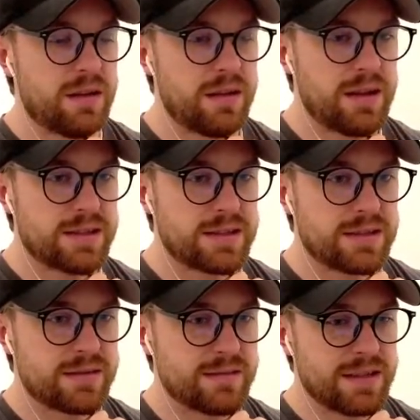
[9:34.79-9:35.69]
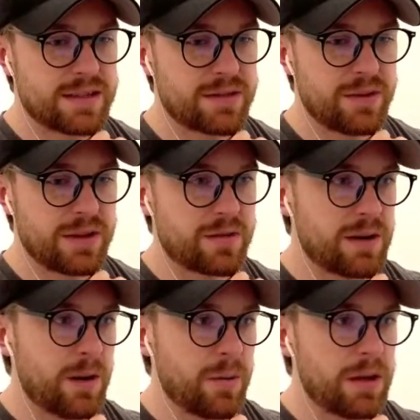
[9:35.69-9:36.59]
That's that's really
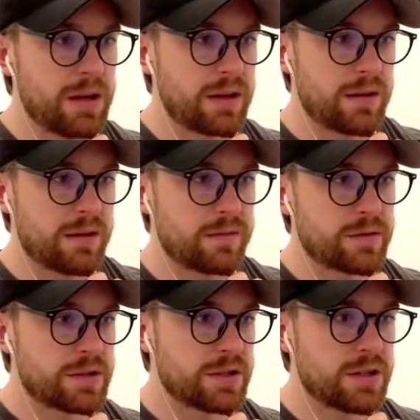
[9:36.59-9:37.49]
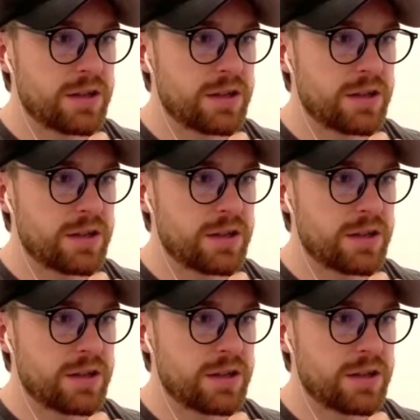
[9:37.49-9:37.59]
quite weak, unfortunately.